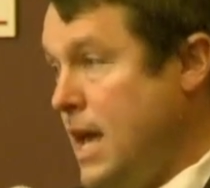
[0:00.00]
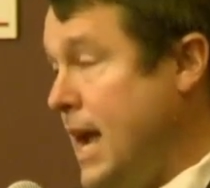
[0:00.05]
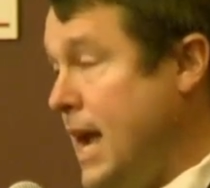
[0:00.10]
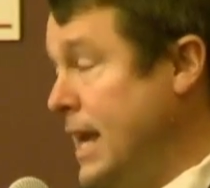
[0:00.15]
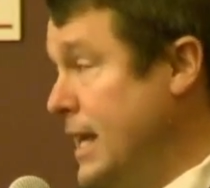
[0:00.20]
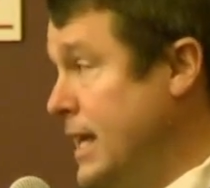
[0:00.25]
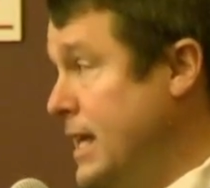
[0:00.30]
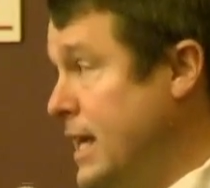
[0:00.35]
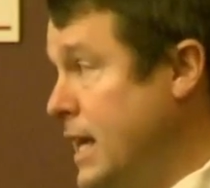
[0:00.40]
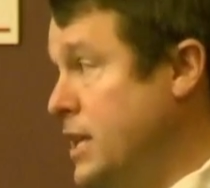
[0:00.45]

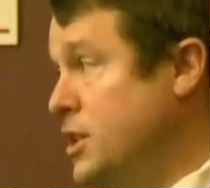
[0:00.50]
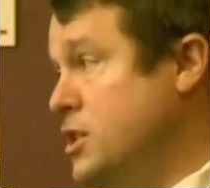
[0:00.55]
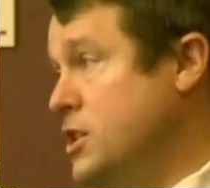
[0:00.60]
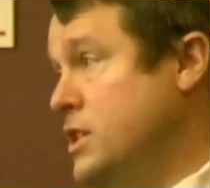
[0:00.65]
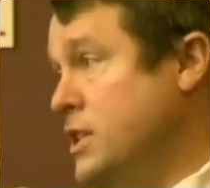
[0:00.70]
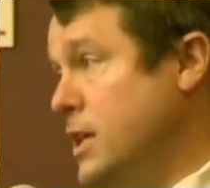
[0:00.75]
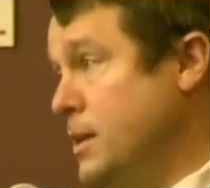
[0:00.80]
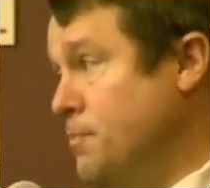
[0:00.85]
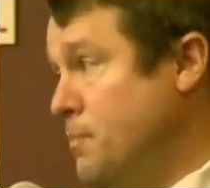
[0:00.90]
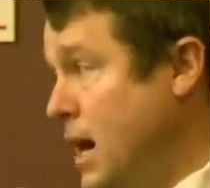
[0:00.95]
And you can't
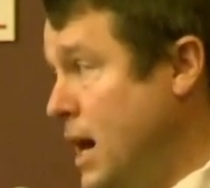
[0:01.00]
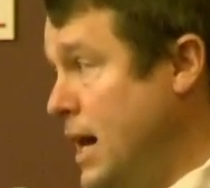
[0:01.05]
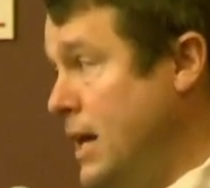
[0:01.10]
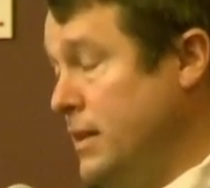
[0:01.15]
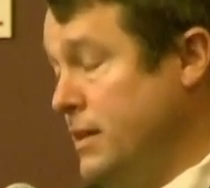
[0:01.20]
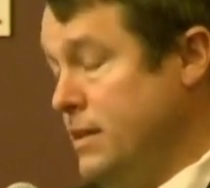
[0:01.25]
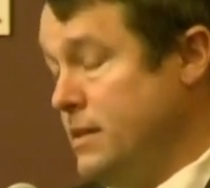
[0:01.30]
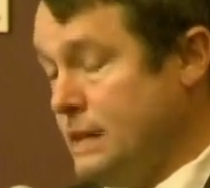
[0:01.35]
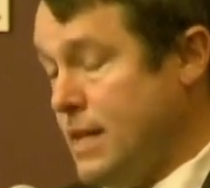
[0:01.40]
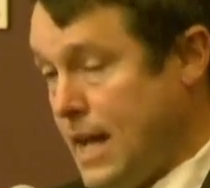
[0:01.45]
just keep
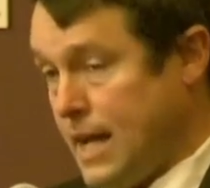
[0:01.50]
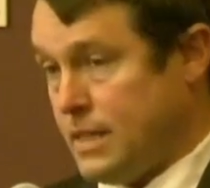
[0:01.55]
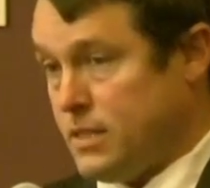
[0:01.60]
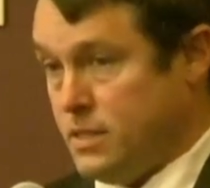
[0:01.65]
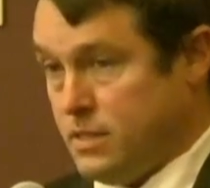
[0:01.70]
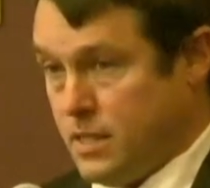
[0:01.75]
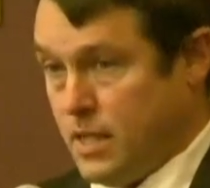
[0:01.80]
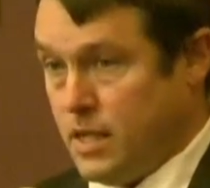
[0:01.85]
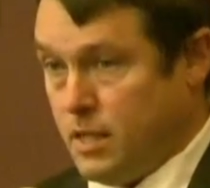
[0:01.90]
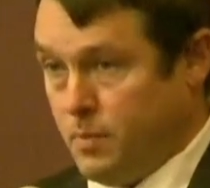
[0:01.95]
piling the
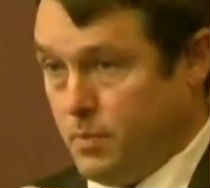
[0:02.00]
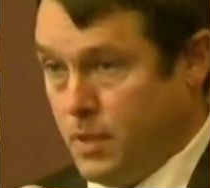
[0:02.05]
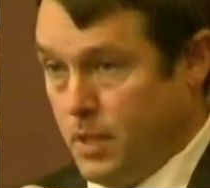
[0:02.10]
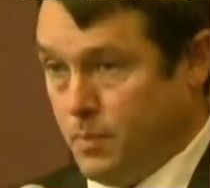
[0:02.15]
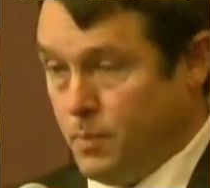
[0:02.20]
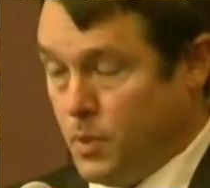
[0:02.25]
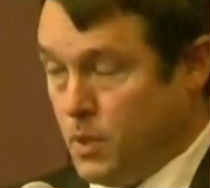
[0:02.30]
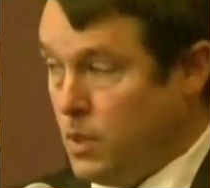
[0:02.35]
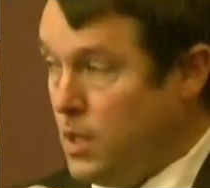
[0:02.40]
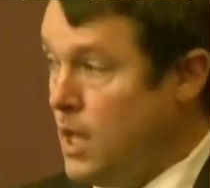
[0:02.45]
taxes onto
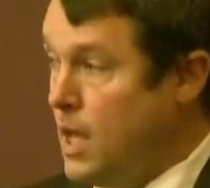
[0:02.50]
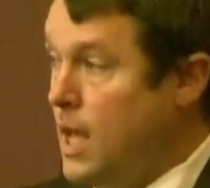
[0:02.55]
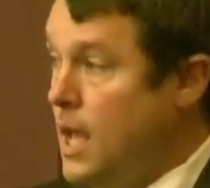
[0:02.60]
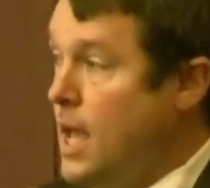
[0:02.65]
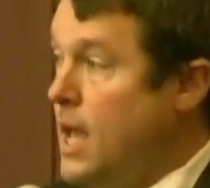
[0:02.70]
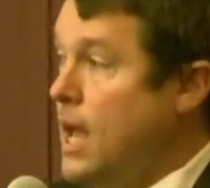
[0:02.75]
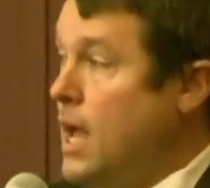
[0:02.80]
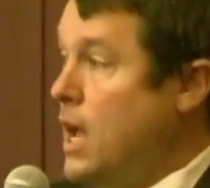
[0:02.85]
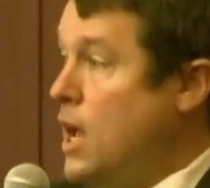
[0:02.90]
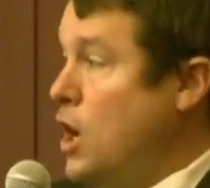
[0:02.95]
people.
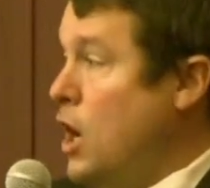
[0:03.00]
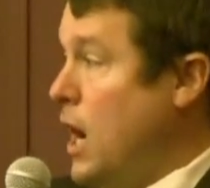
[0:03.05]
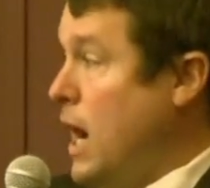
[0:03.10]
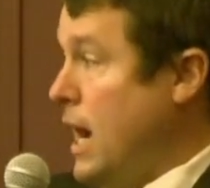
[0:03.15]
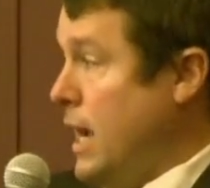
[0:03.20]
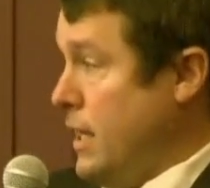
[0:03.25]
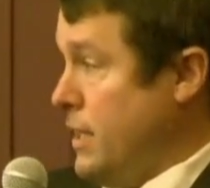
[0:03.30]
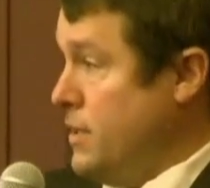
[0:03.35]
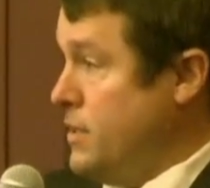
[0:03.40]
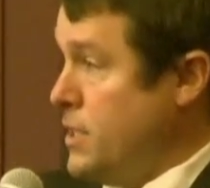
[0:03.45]

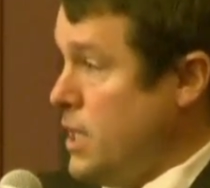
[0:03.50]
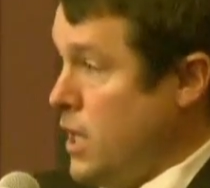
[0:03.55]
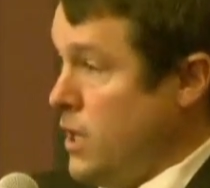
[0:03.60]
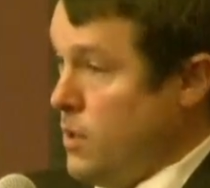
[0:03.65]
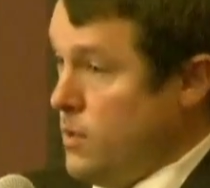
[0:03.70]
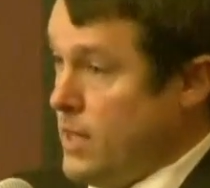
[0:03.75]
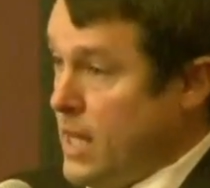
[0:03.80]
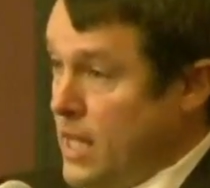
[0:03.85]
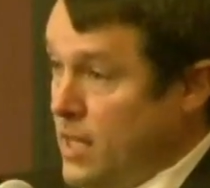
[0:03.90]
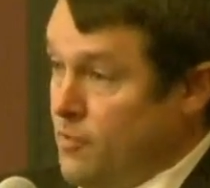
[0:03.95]
I can tell
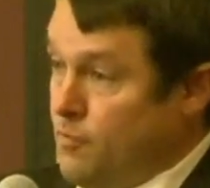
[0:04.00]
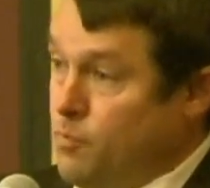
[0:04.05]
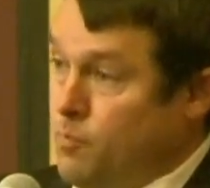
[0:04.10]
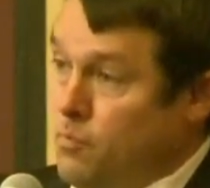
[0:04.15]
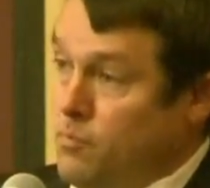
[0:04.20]
you that if